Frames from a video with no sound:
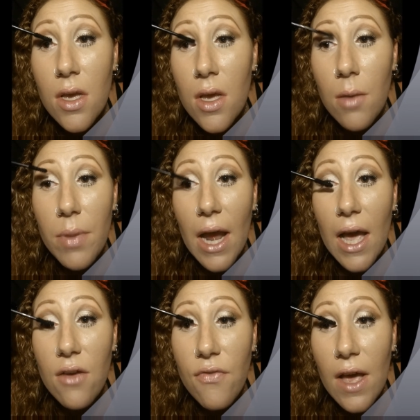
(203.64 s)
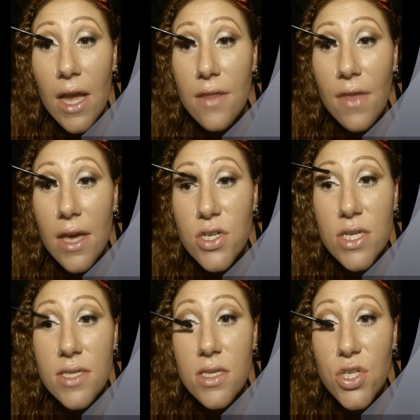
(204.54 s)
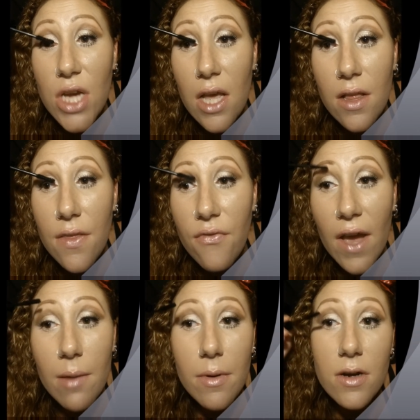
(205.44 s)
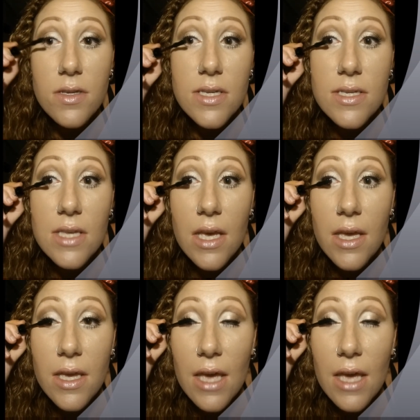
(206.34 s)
but I find that just the gel and the fibers is like